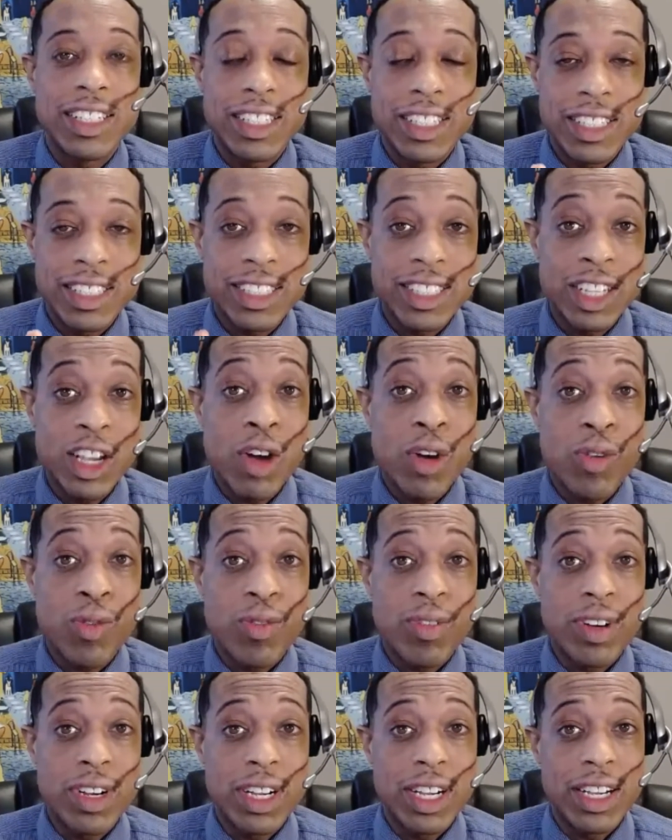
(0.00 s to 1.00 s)
So
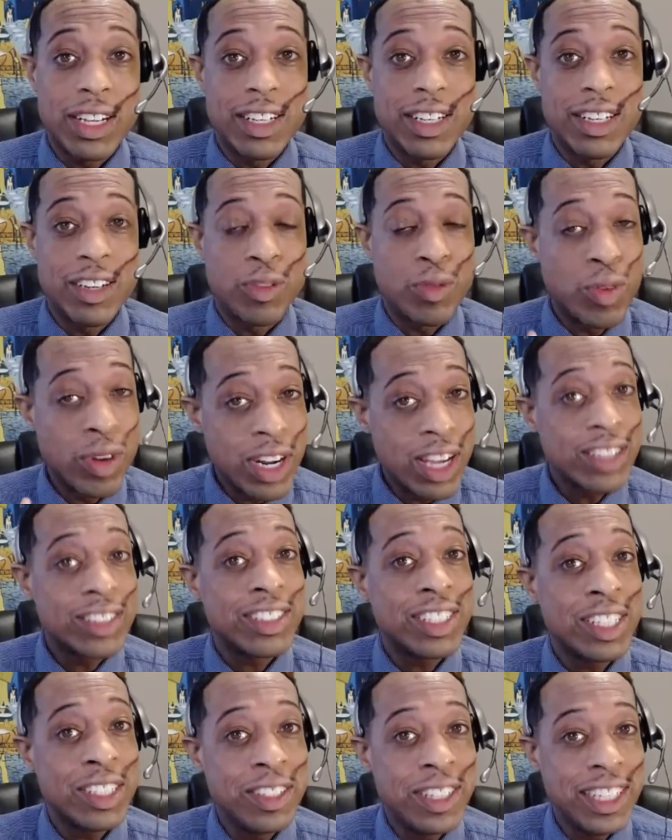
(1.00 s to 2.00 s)
what else do
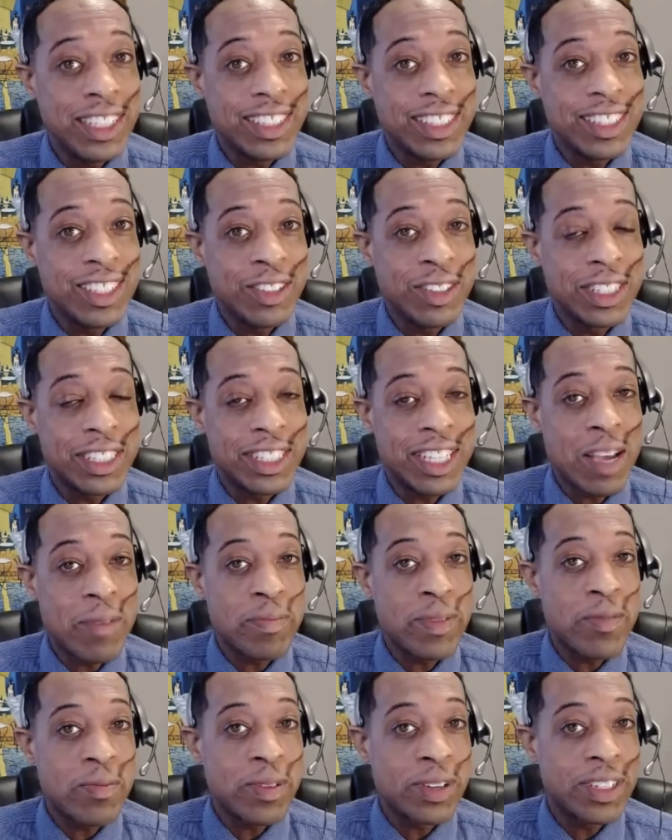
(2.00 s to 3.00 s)
you need to do to step
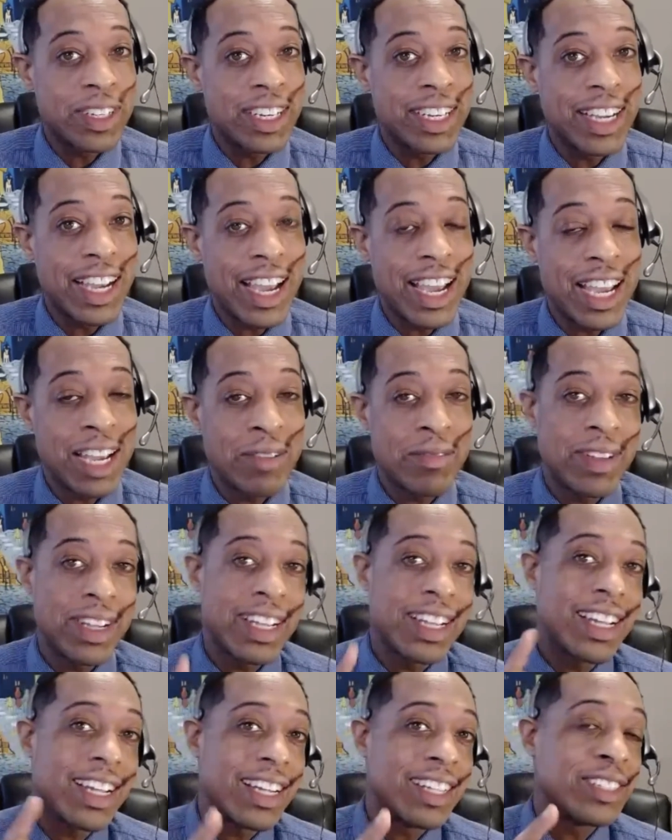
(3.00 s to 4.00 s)
up on your game?
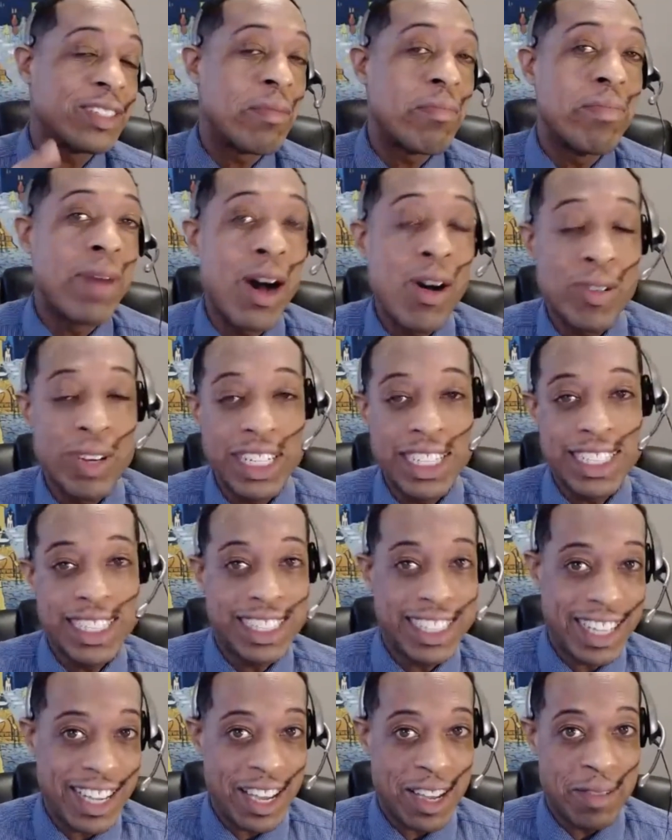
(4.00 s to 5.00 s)
Here's a bonus
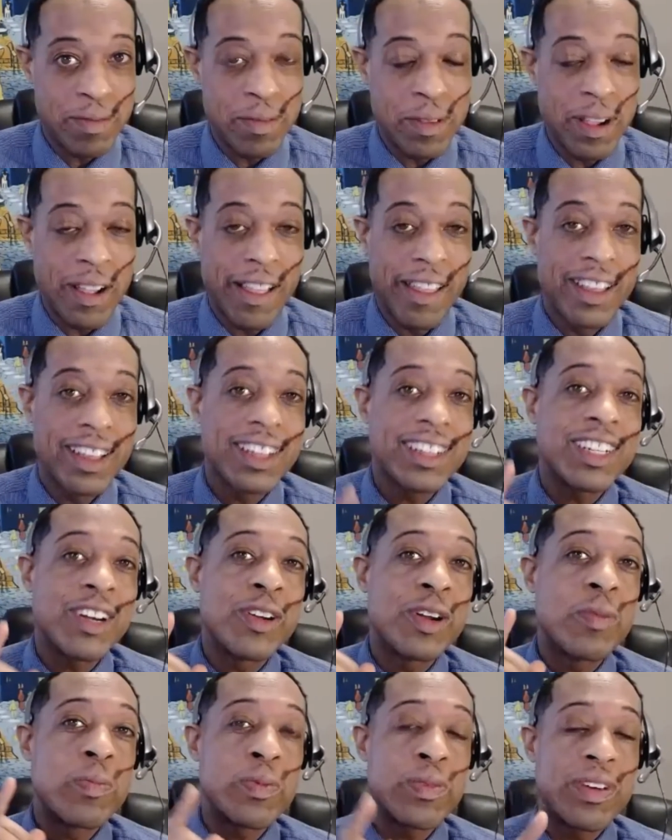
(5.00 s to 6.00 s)
tip. Go
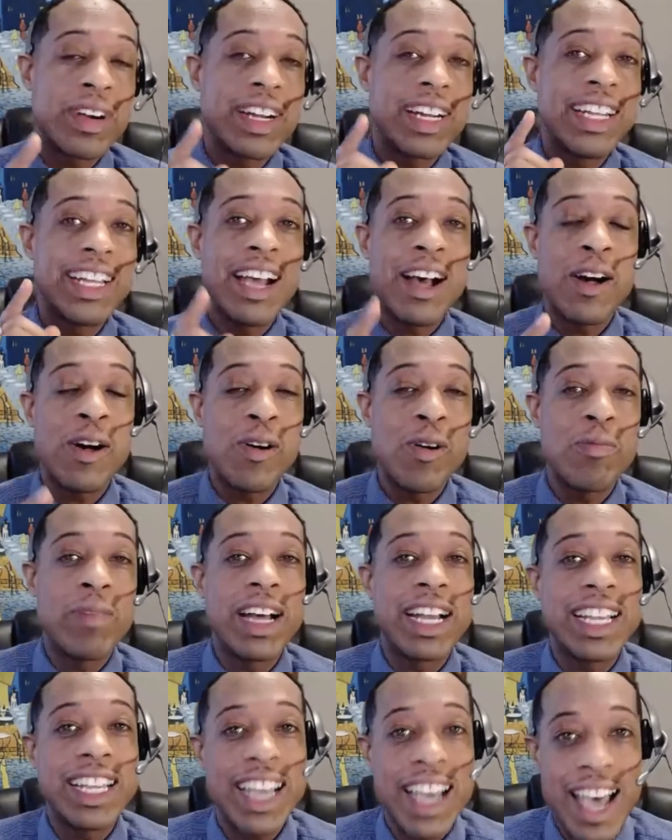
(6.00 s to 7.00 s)
to
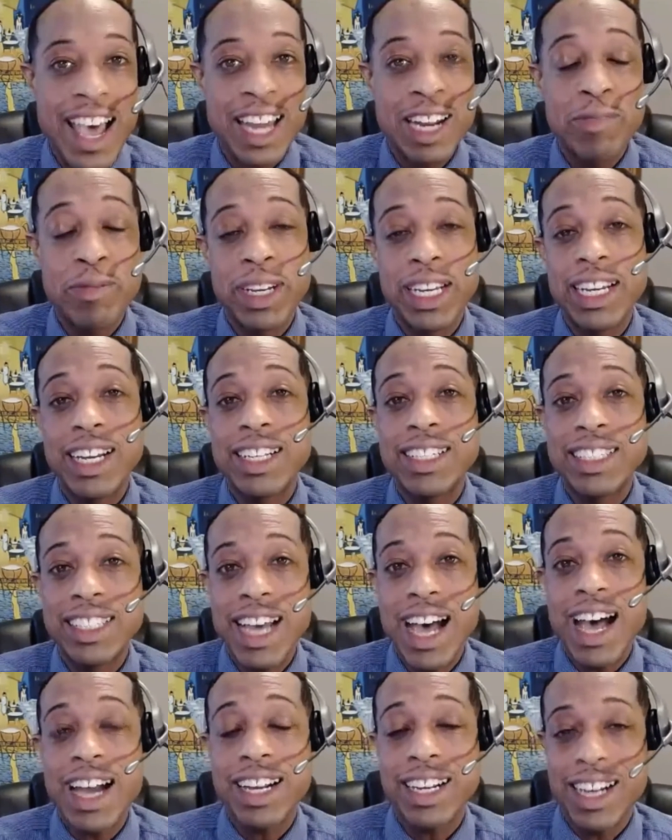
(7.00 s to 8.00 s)

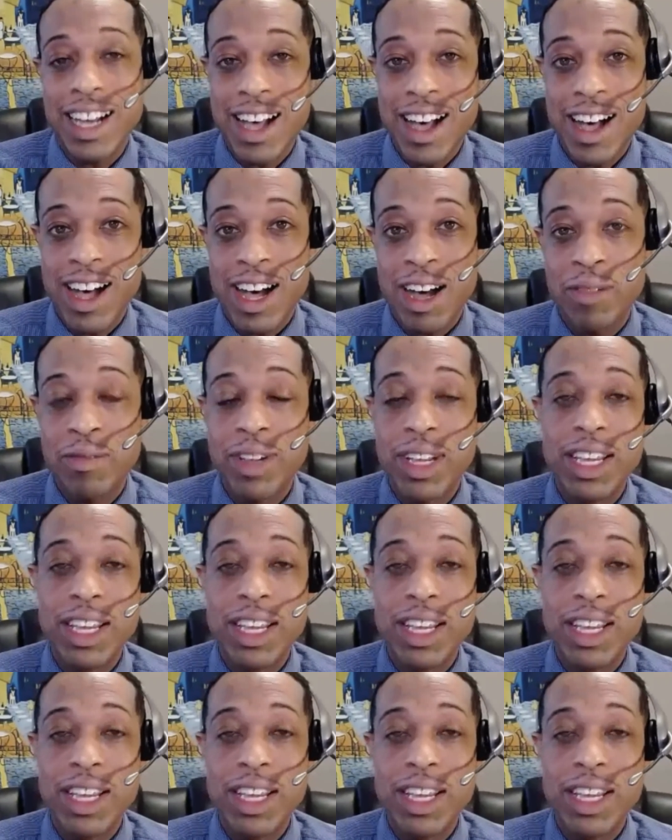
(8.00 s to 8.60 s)
prettyhomeacademy.com.